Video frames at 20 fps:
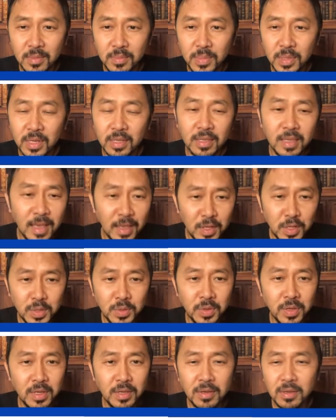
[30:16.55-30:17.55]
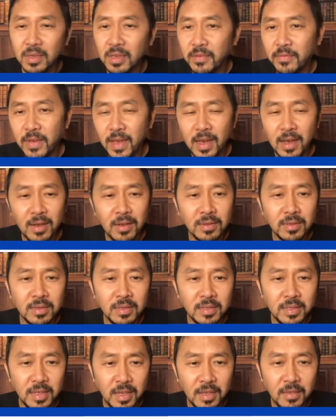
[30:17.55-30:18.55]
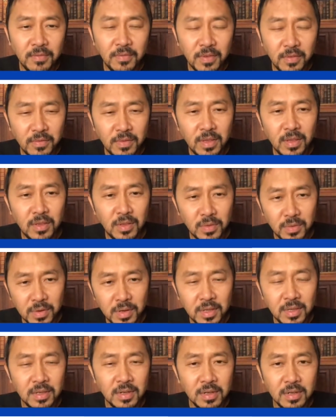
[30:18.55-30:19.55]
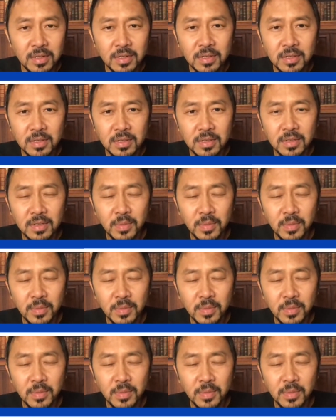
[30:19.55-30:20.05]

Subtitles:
but that joint could give out in 10, 15, 20 years,